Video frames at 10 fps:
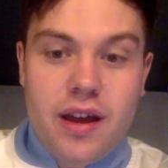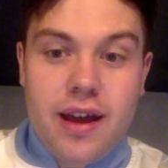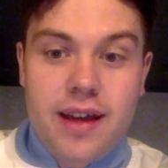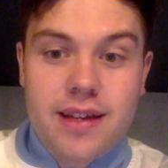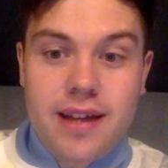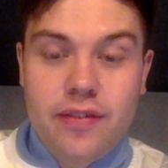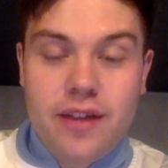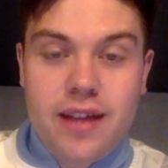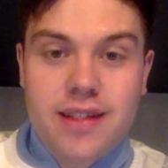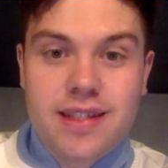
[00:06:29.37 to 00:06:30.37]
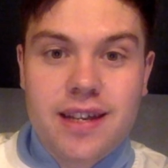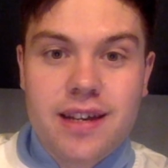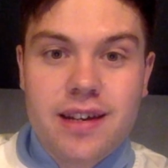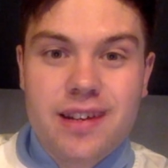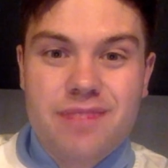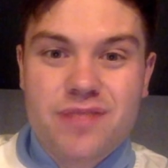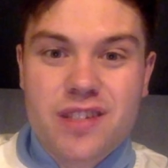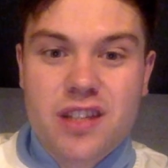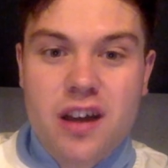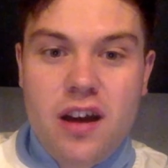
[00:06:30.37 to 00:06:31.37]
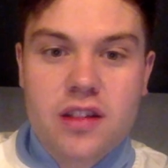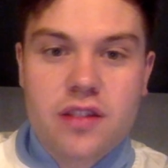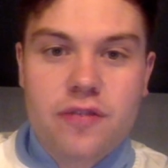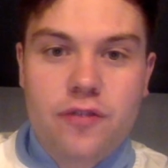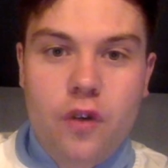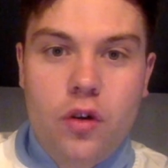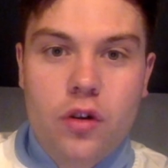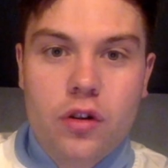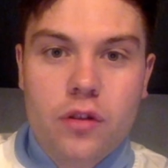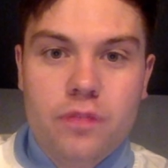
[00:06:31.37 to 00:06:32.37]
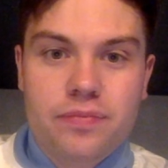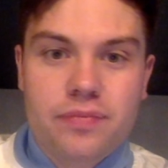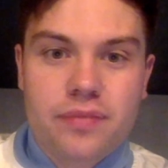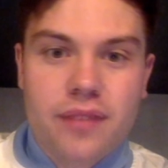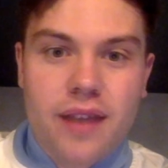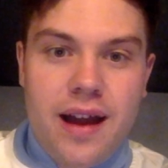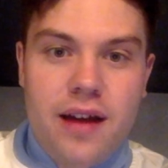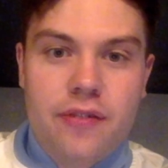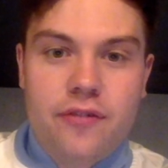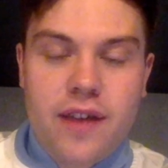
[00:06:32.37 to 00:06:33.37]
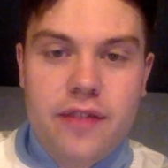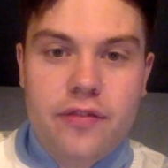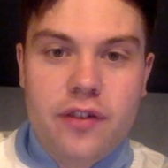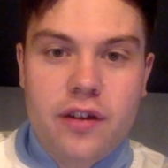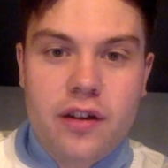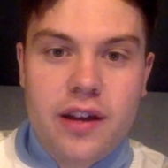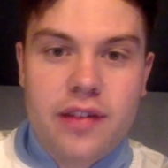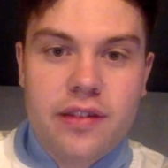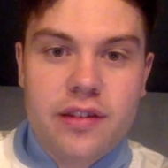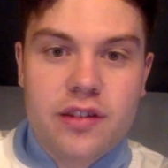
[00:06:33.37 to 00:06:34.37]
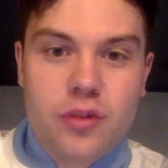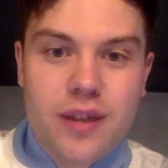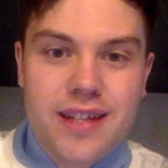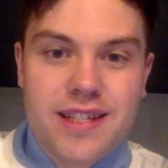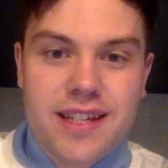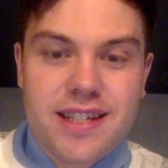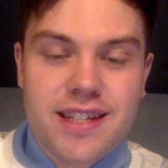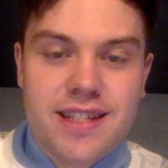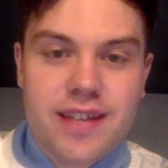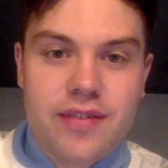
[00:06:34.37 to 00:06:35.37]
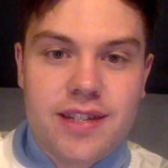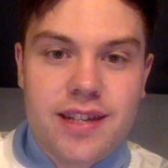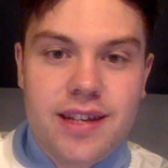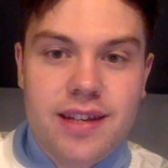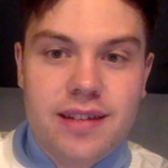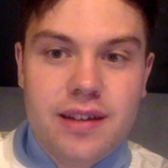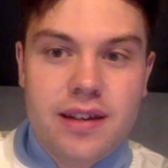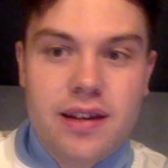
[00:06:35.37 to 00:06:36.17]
Enner Valencia started to fall out of favour in the 2016-17